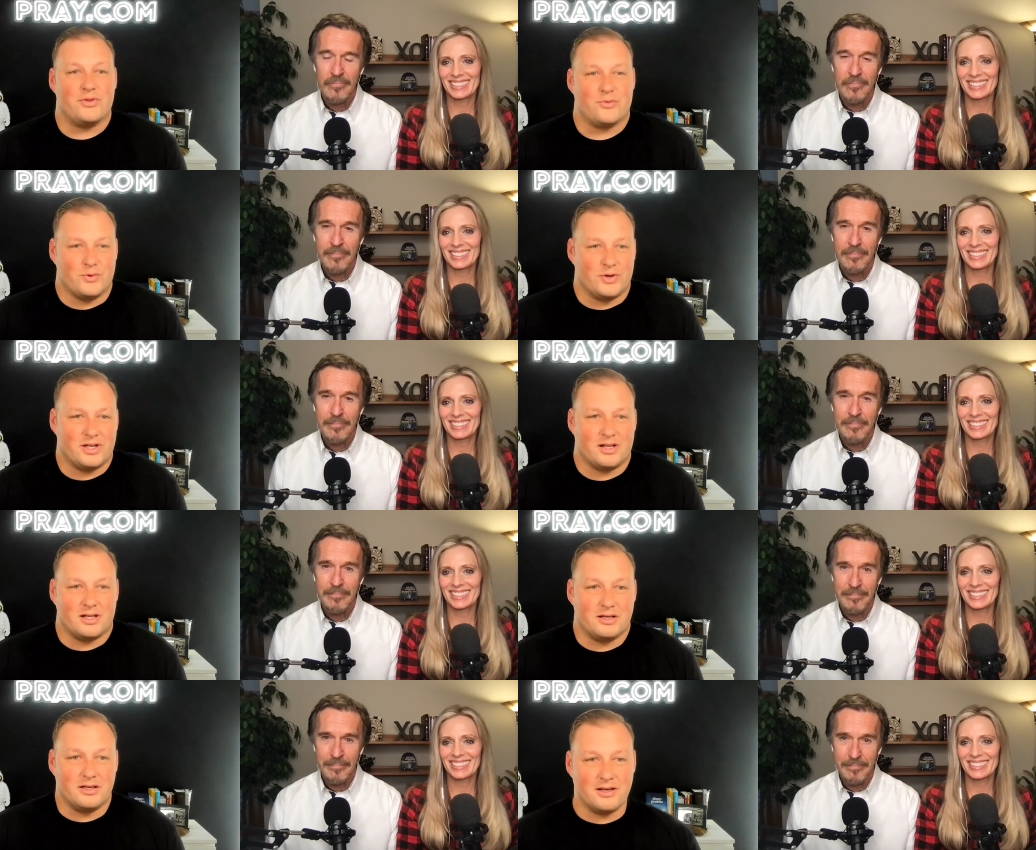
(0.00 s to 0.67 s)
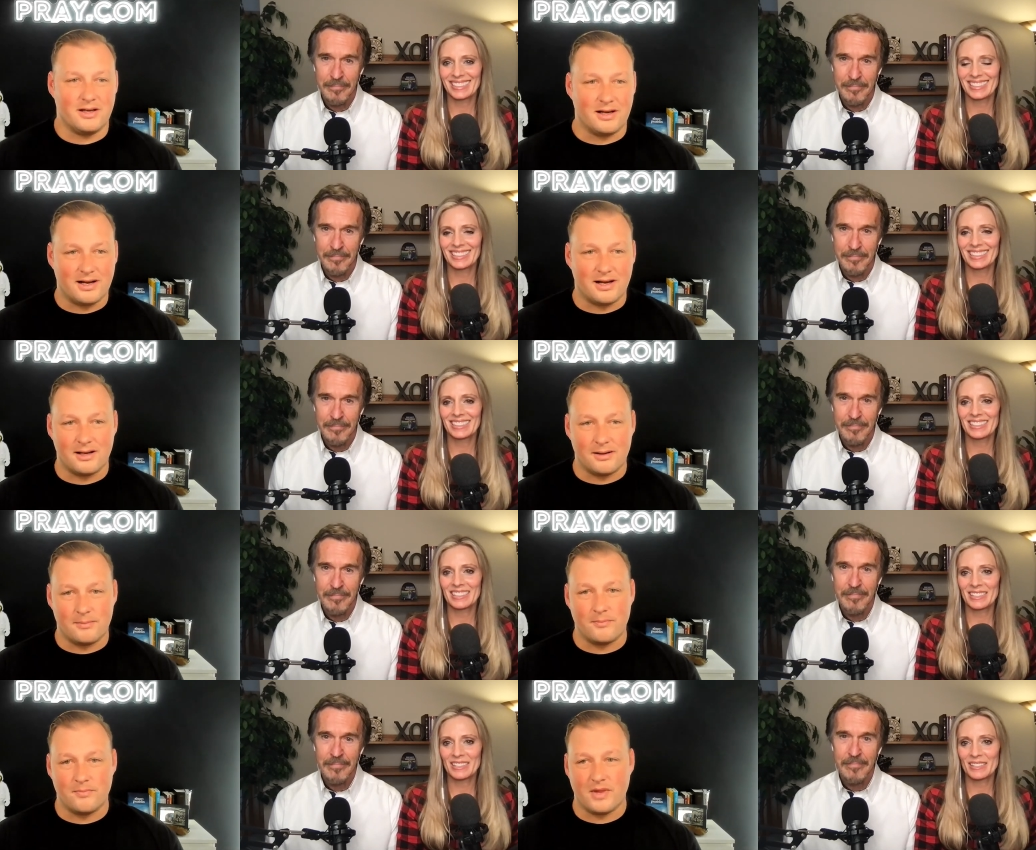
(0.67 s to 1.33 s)
Speaker 1: Really,
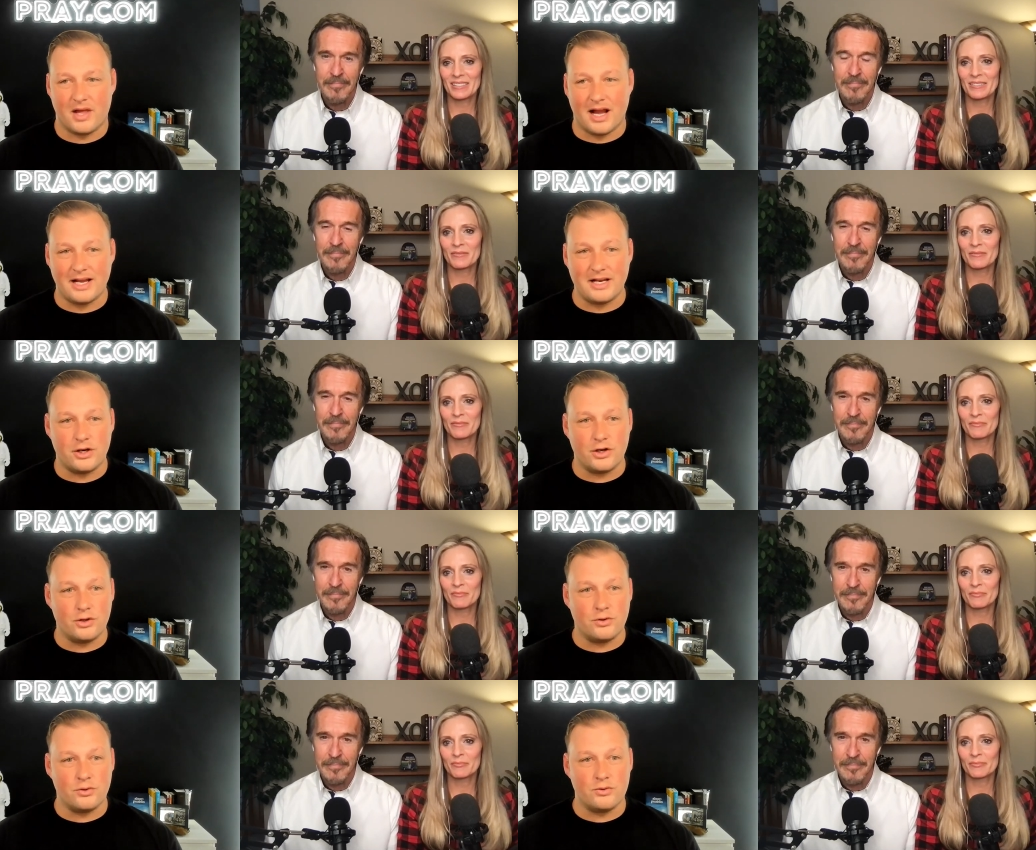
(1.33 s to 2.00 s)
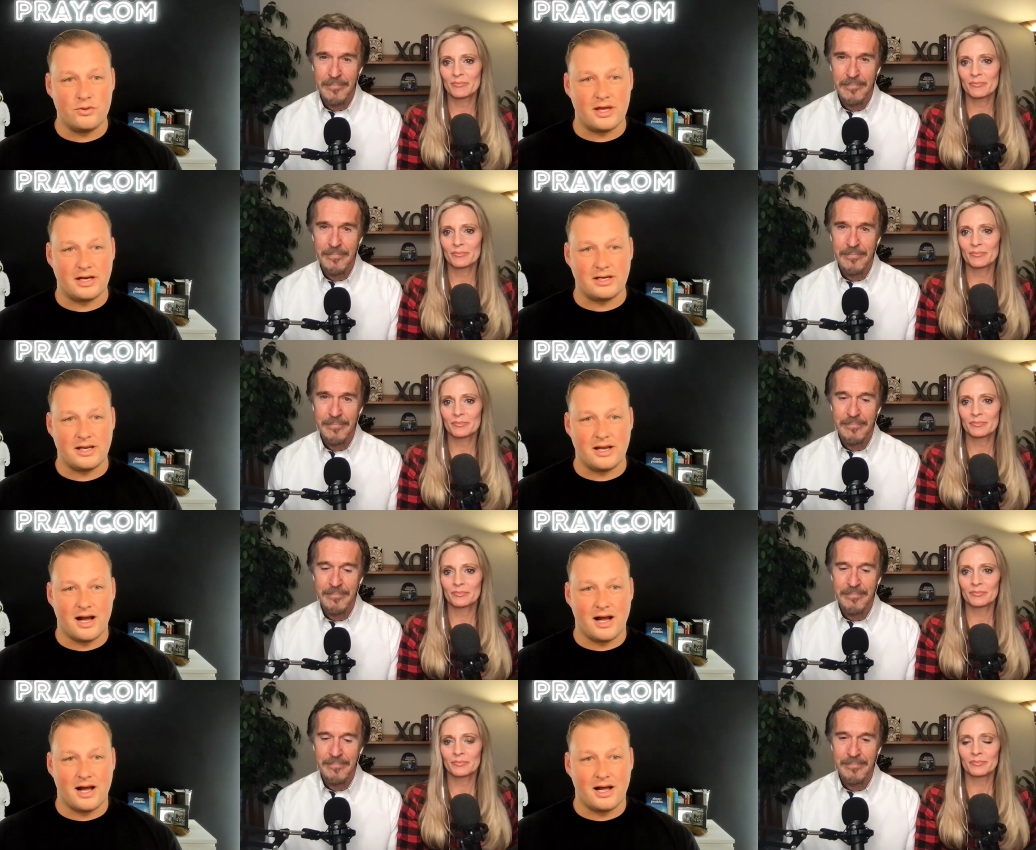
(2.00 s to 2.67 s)
um, I knew that
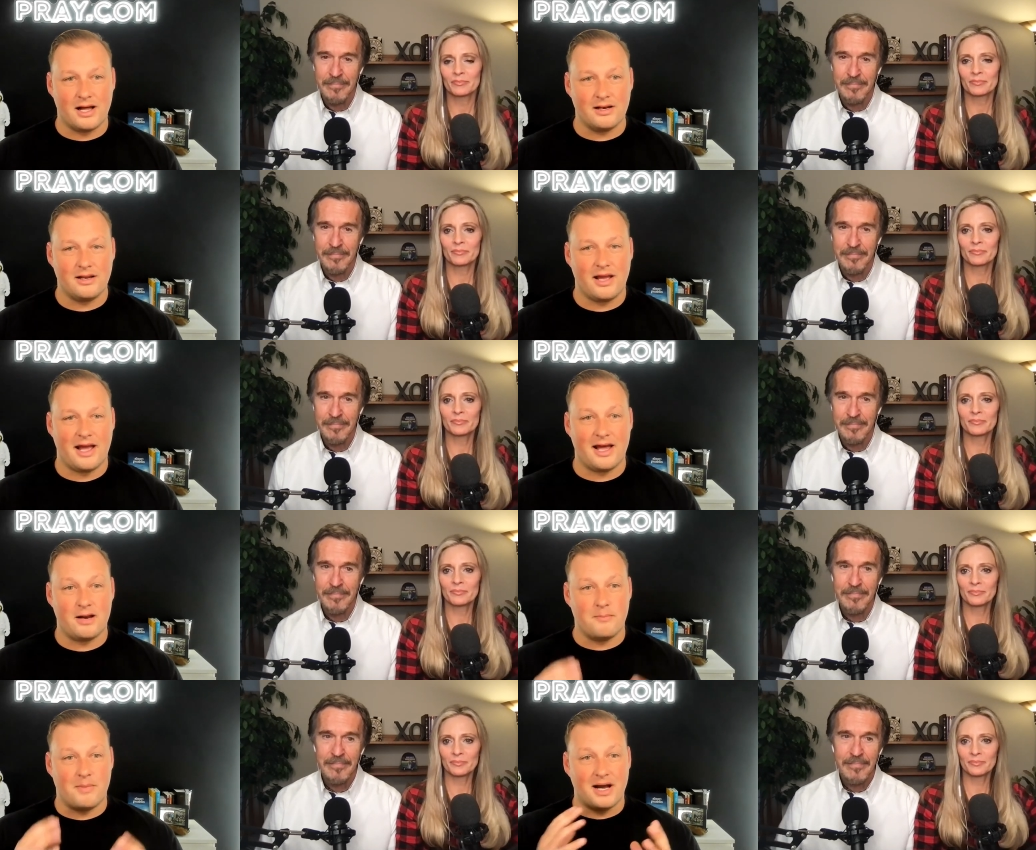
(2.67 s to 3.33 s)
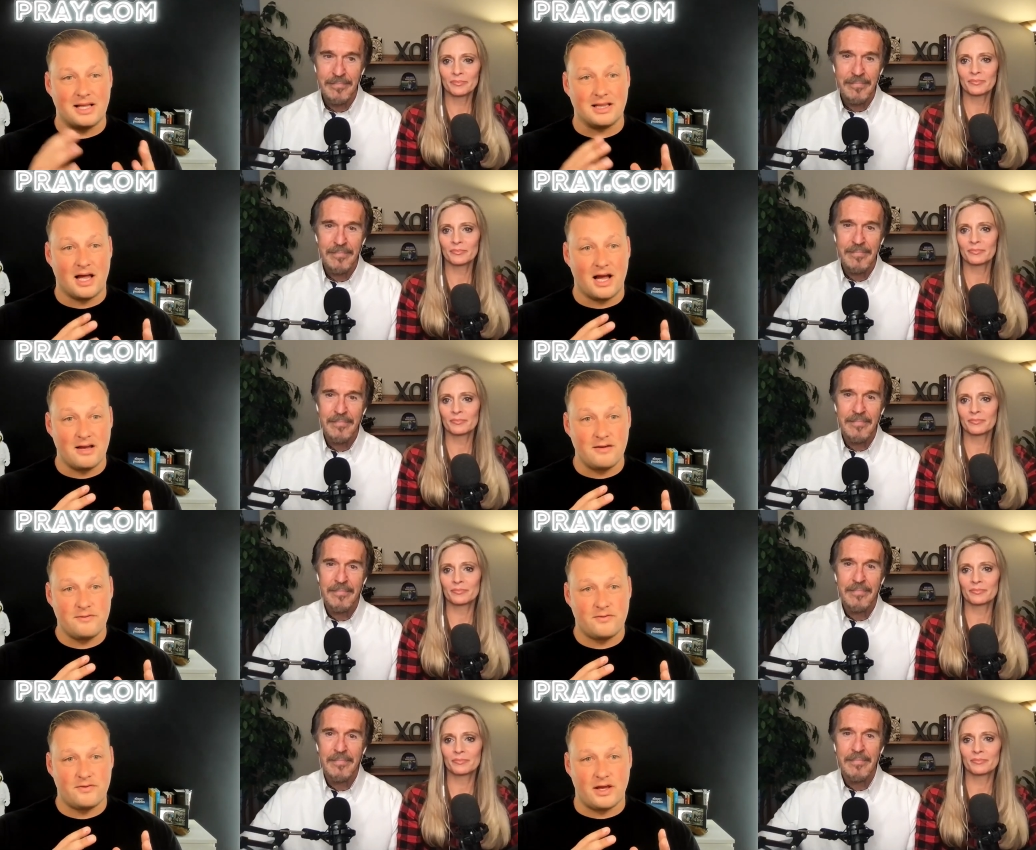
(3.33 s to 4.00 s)
God had my
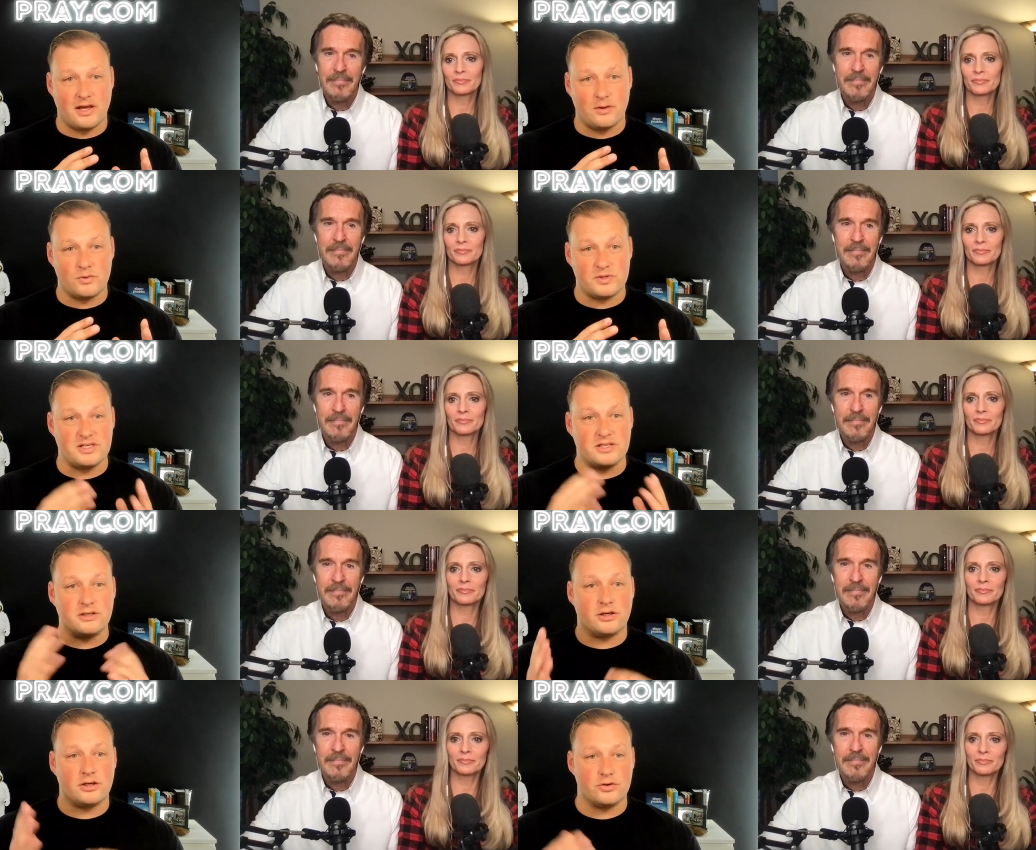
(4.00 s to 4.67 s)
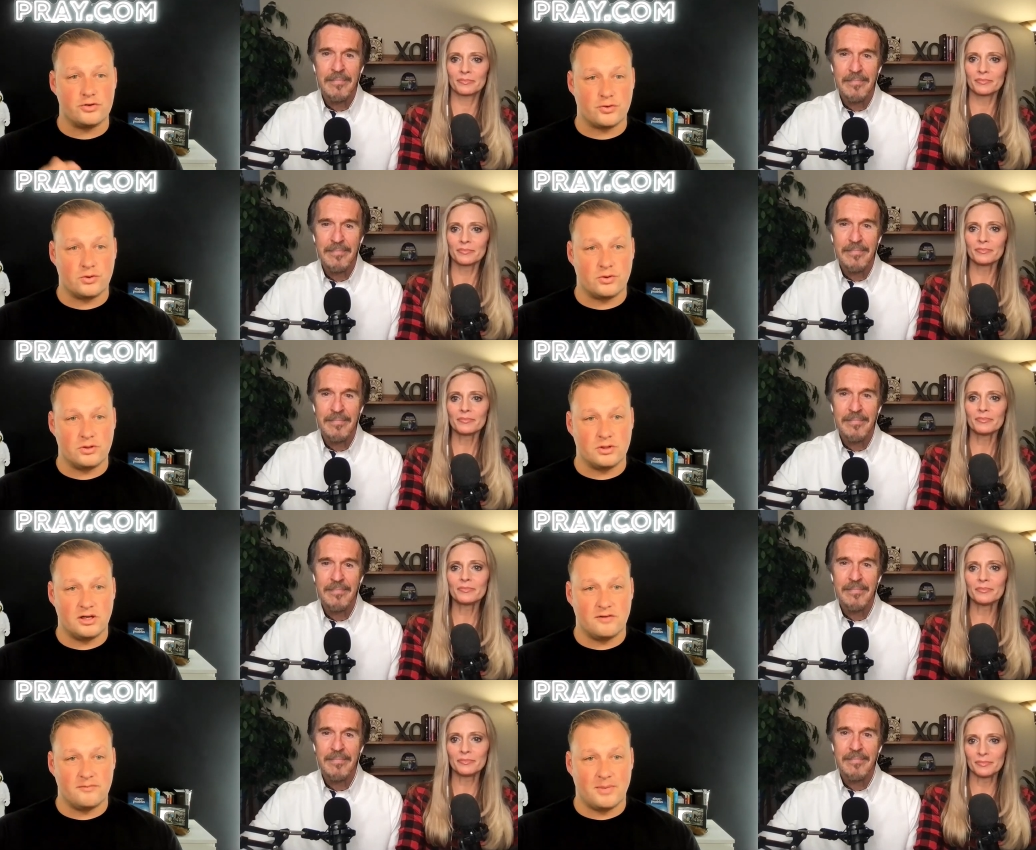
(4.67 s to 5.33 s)
life and was in
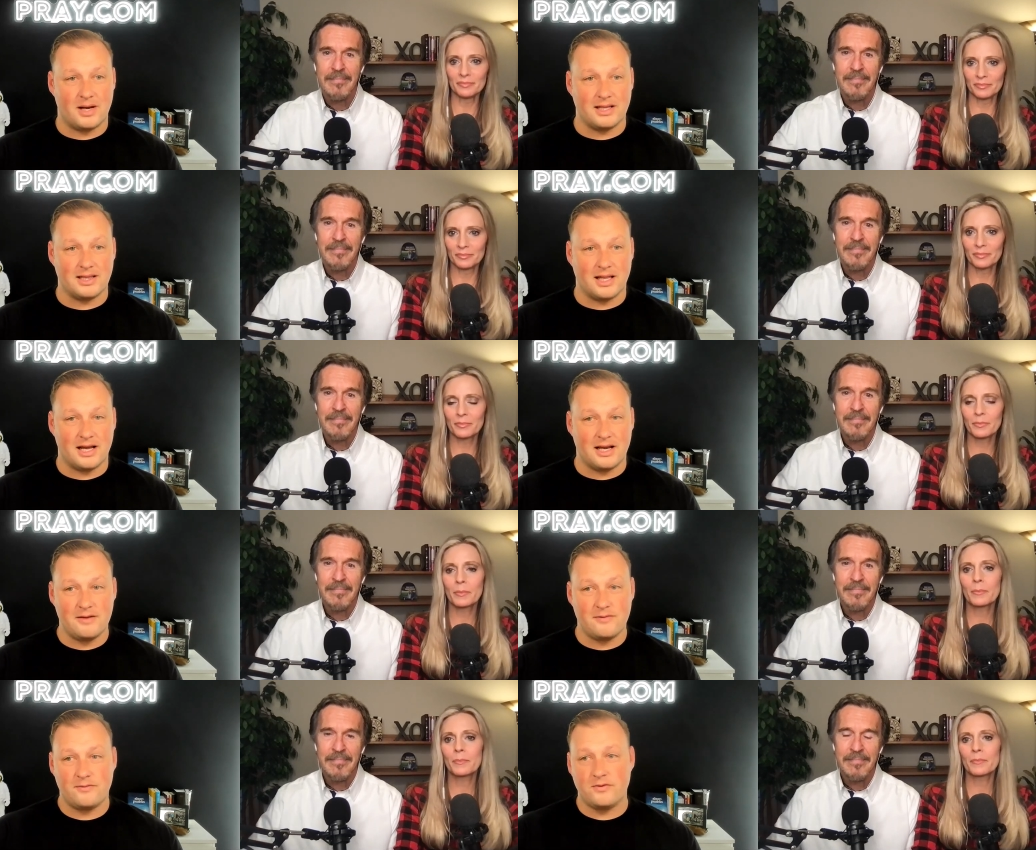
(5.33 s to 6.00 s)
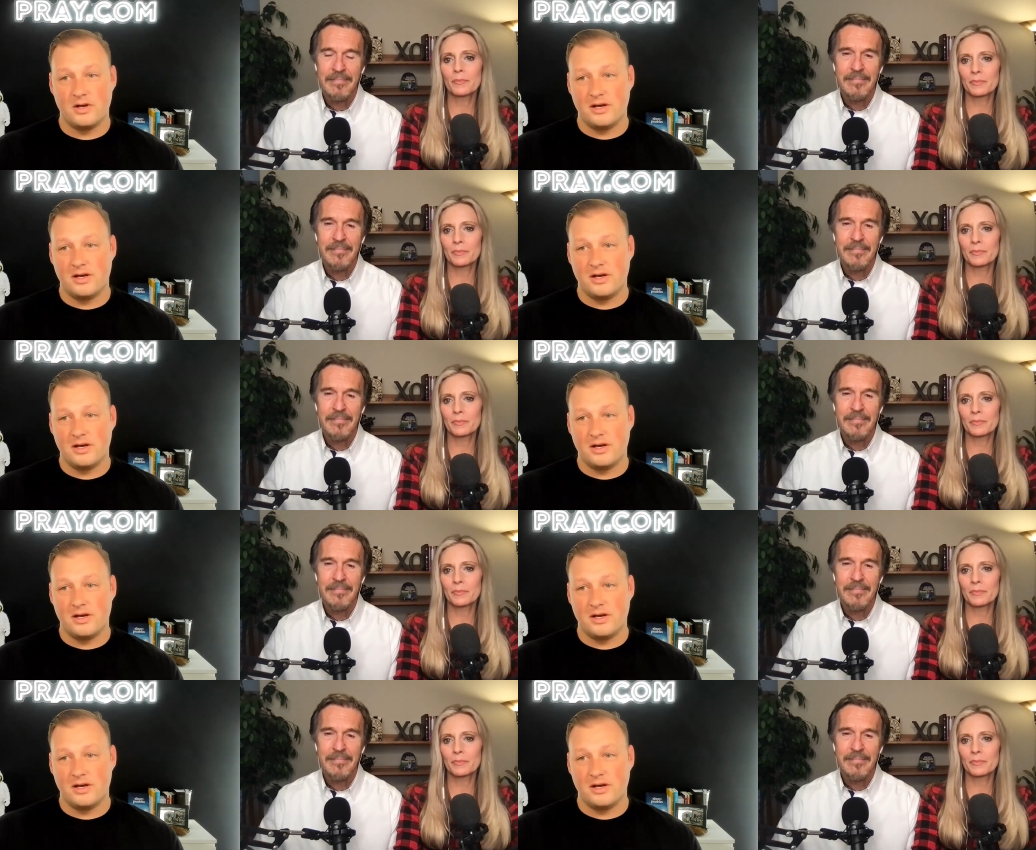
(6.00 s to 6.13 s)
control of my life